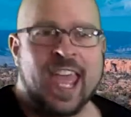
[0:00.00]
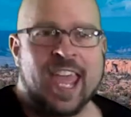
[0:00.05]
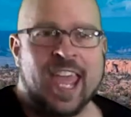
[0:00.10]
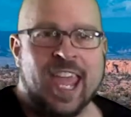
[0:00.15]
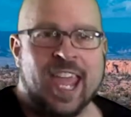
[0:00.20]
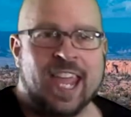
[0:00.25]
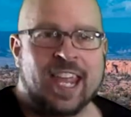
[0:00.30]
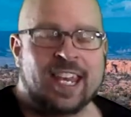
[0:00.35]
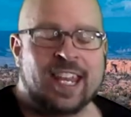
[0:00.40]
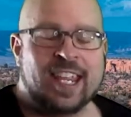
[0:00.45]

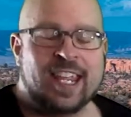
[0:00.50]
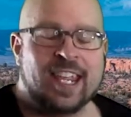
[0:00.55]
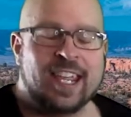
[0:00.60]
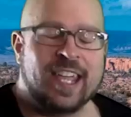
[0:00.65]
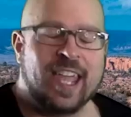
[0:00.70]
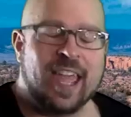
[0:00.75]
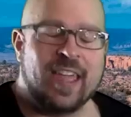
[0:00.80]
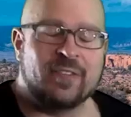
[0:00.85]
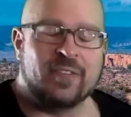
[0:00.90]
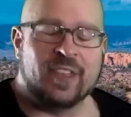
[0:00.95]
and he
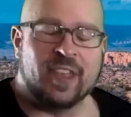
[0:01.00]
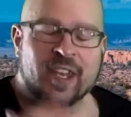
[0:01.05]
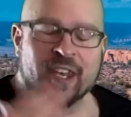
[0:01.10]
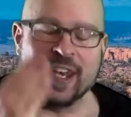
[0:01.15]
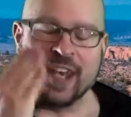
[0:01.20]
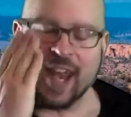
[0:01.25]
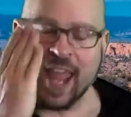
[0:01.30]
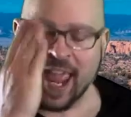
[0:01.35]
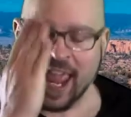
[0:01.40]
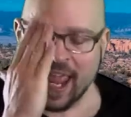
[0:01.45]
gave the
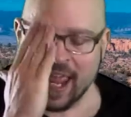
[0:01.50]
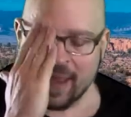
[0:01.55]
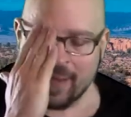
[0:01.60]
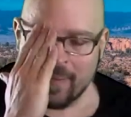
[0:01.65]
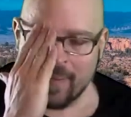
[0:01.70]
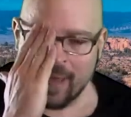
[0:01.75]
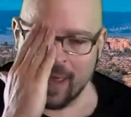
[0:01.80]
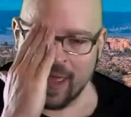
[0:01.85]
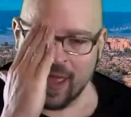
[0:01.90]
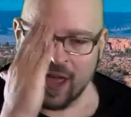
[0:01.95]

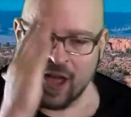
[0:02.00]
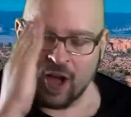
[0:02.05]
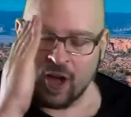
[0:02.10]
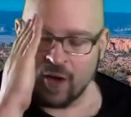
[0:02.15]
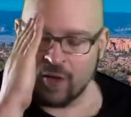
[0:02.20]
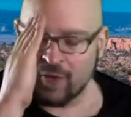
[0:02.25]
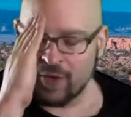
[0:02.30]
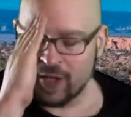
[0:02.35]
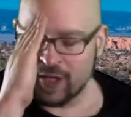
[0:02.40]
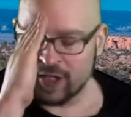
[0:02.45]
name
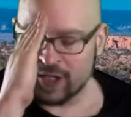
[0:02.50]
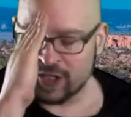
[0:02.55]
of his